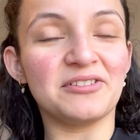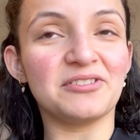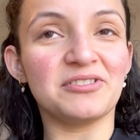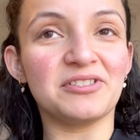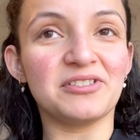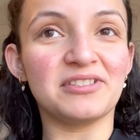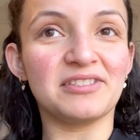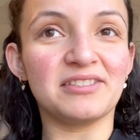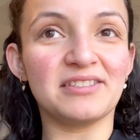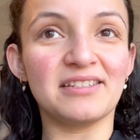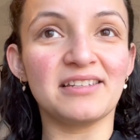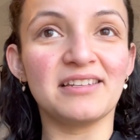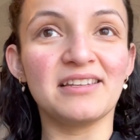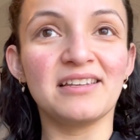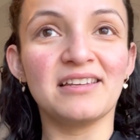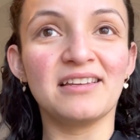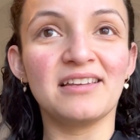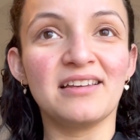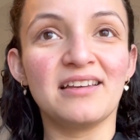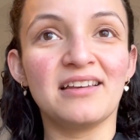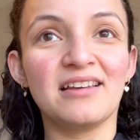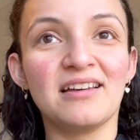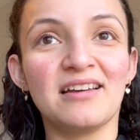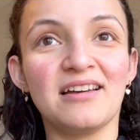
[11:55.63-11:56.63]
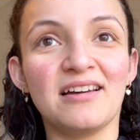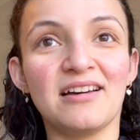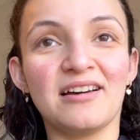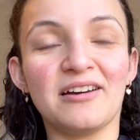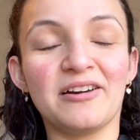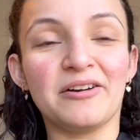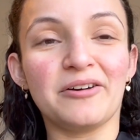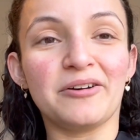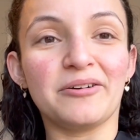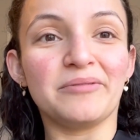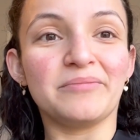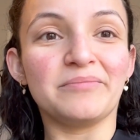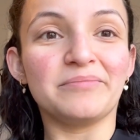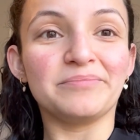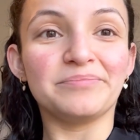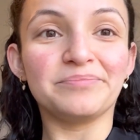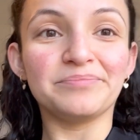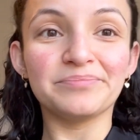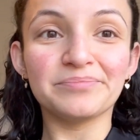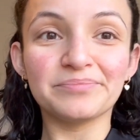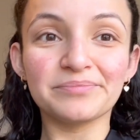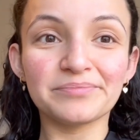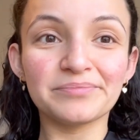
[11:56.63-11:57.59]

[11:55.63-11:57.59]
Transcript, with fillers: Just, um,